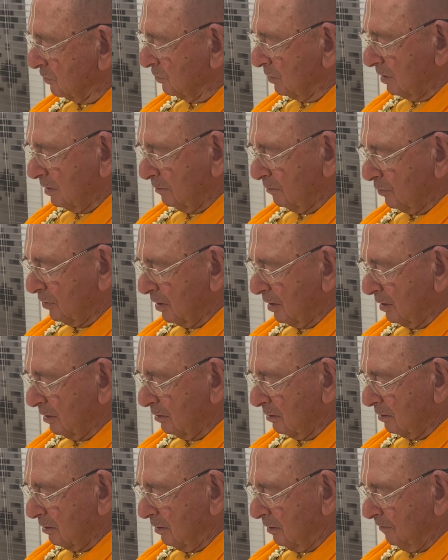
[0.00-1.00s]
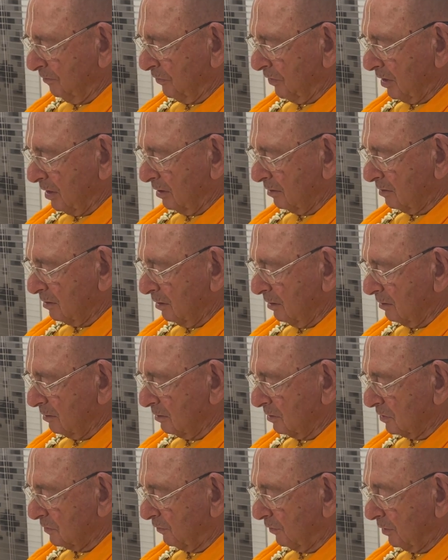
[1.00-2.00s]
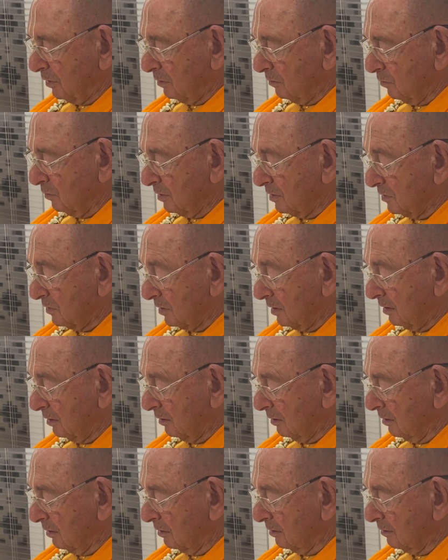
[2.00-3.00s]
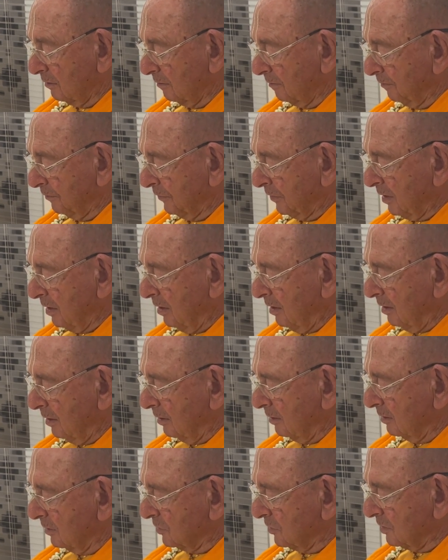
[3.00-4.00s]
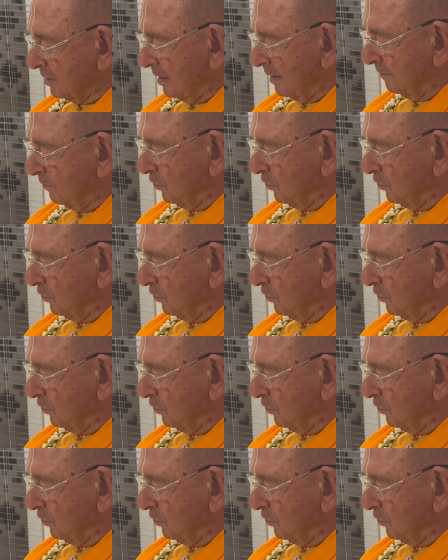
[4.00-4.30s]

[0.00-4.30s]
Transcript: really bright until it is filled with sunlight. In the same